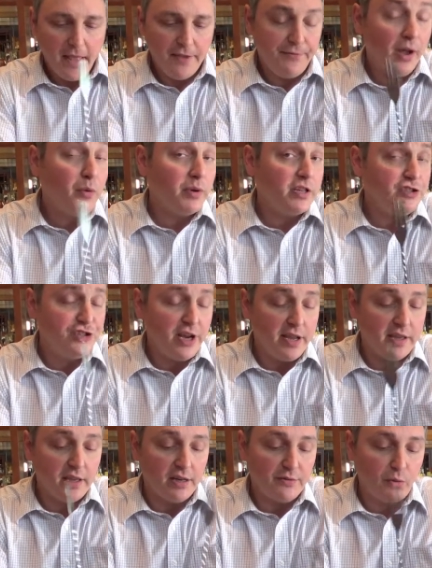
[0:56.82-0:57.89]
If I were to
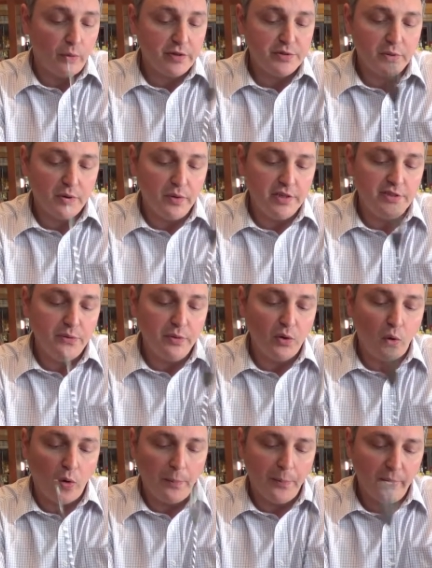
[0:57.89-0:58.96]
shake it, of course, we're going to
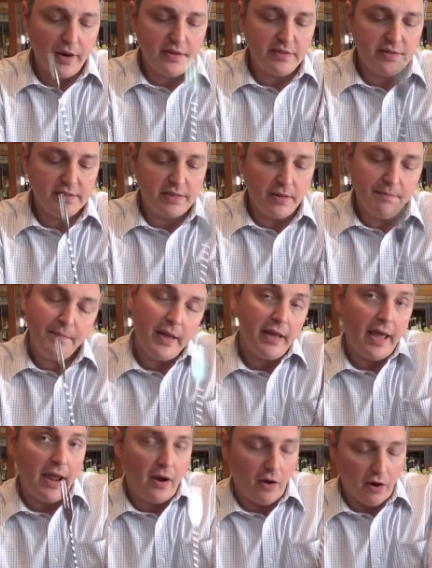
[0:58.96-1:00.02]
incorporate some
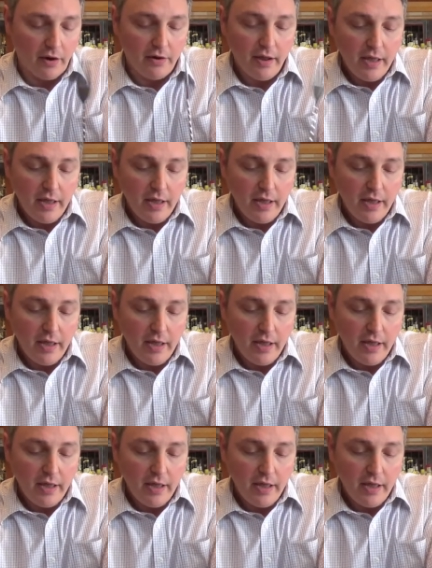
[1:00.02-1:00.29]
air,